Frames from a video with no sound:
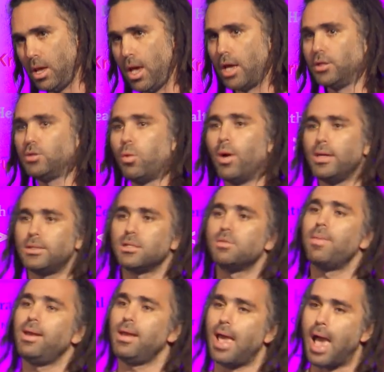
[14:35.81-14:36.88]
and twice as
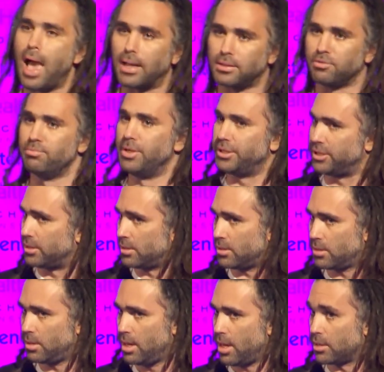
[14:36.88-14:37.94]
many active
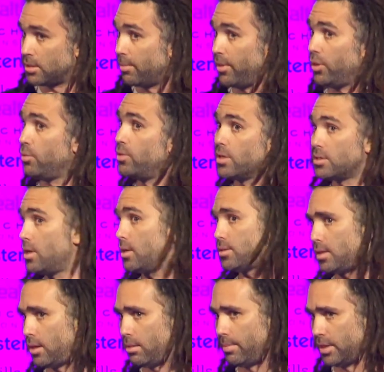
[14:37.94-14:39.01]
missions as somebody who does not
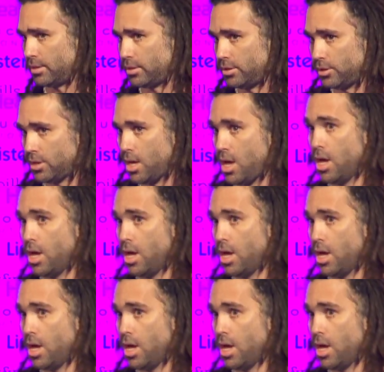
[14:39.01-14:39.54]
send a message.